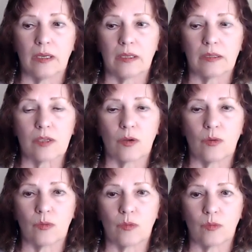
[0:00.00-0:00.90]

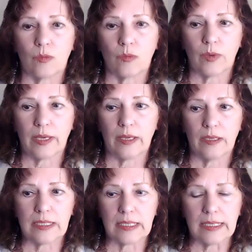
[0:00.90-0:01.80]
So we
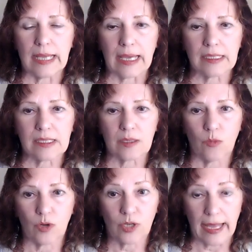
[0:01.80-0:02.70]
did add some
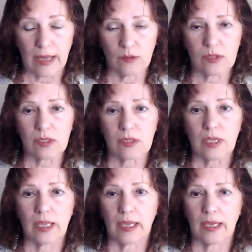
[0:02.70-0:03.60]
more counts,
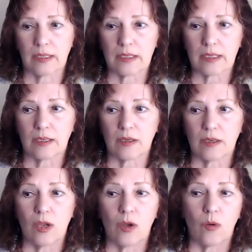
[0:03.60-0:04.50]
and
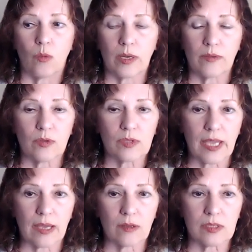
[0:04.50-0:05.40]
one of those
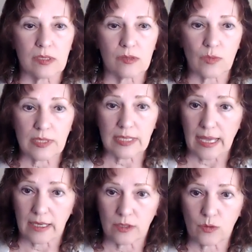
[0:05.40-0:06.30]
counts is
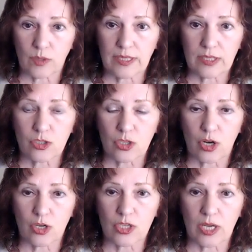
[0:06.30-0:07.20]
retaliatory
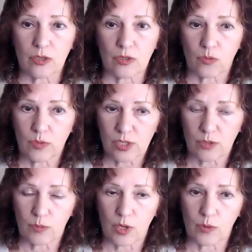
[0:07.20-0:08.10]
discharge under the
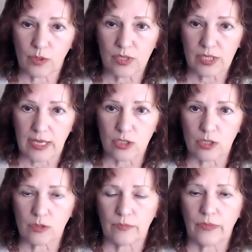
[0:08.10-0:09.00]
whistleblower
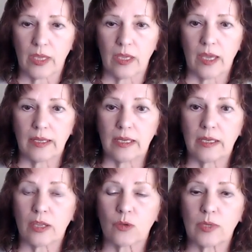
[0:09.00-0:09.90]
statute, and
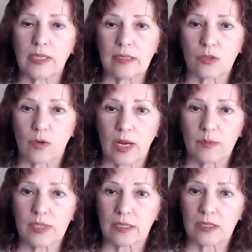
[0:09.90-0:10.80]
another one is crimes
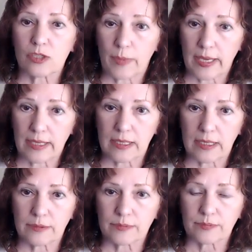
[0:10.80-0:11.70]
against humanity.